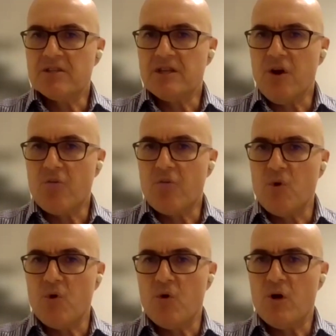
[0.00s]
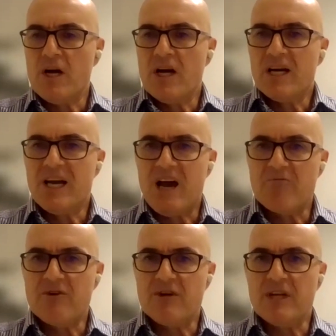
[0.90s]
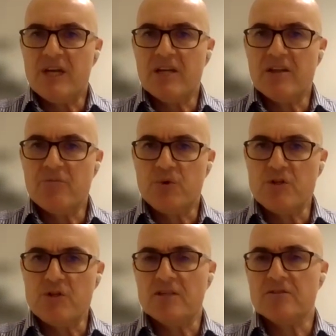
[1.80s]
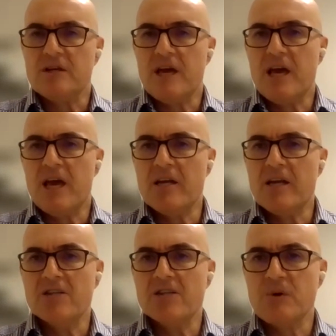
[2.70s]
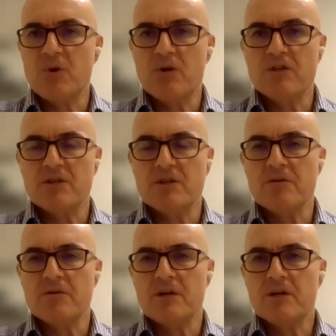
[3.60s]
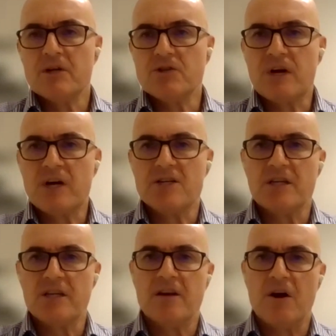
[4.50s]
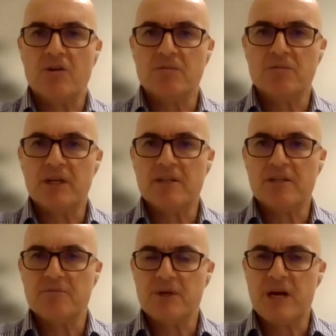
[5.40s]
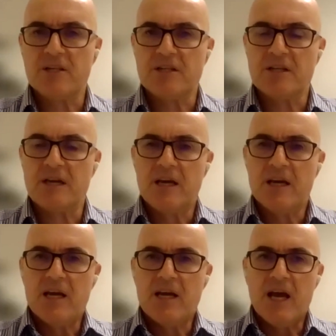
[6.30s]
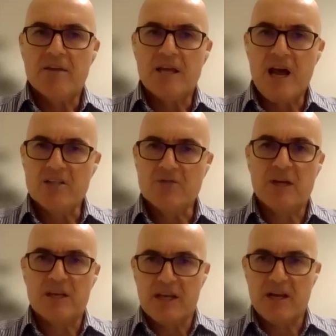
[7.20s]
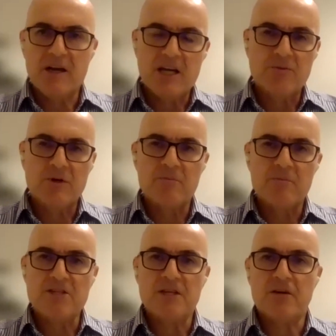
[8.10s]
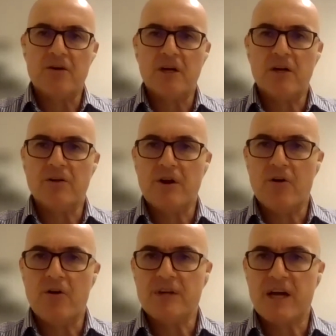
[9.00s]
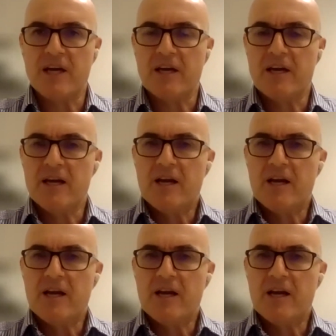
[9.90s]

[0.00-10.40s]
given us a lot more comfort in the project and as we move into construction and then ultimately into production. And the last bit, and as we were mentioning earlier on the offtake,